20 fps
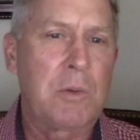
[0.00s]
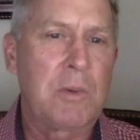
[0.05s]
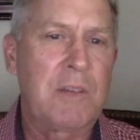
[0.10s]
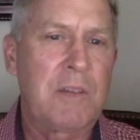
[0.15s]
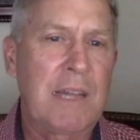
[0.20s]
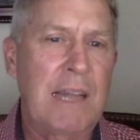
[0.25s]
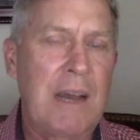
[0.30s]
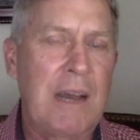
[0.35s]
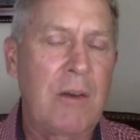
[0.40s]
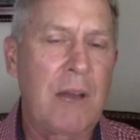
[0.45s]
We've
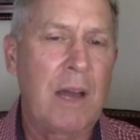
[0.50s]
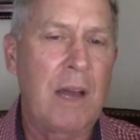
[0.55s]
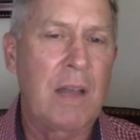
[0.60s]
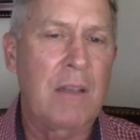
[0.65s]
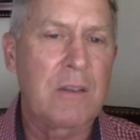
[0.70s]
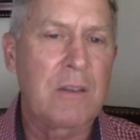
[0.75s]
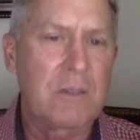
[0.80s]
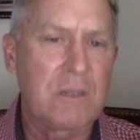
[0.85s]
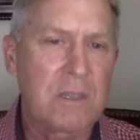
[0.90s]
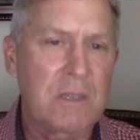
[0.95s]
allowed
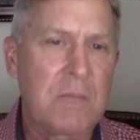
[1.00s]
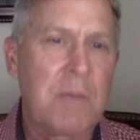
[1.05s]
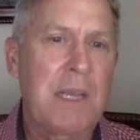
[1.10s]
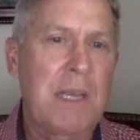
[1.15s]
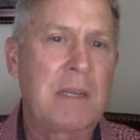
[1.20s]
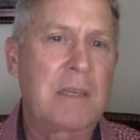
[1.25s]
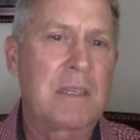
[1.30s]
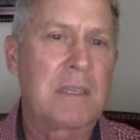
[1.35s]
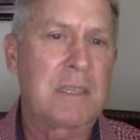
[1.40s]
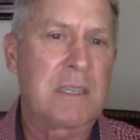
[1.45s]
others to
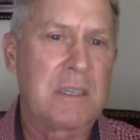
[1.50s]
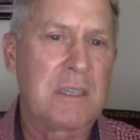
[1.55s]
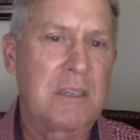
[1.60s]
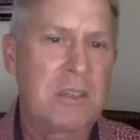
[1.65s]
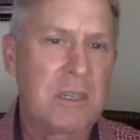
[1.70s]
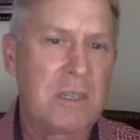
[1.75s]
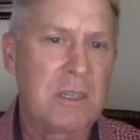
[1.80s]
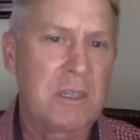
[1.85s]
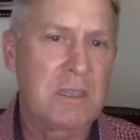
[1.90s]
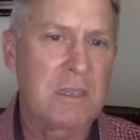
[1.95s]
make
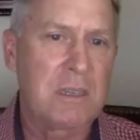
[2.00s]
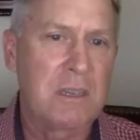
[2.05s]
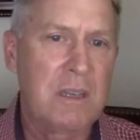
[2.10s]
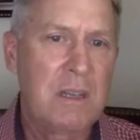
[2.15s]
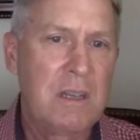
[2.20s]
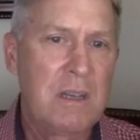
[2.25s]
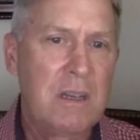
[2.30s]
decisions